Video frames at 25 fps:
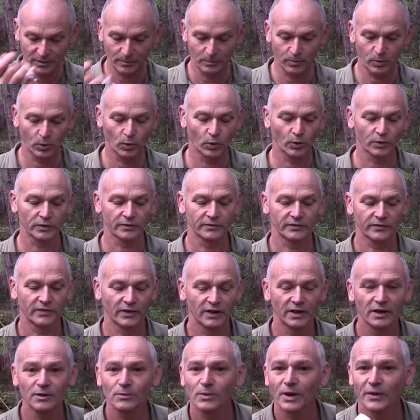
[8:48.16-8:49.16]
important for
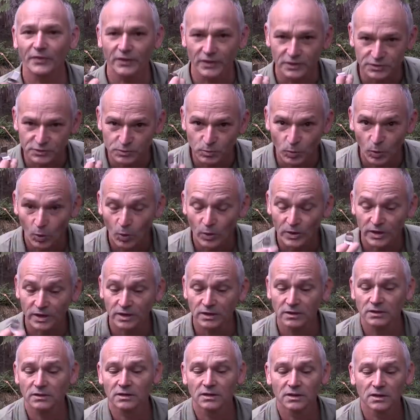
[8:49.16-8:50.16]
anyone that's
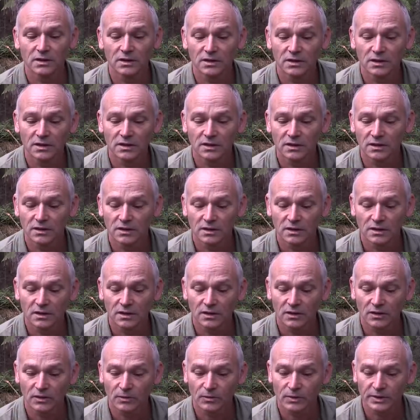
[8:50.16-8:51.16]
walking.
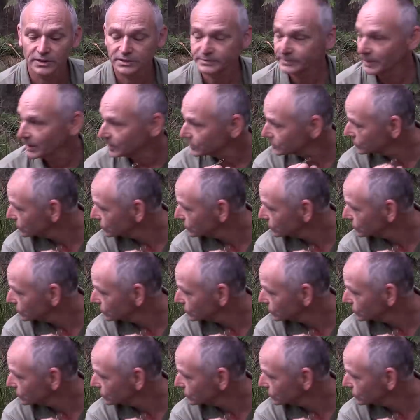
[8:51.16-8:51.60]
I always make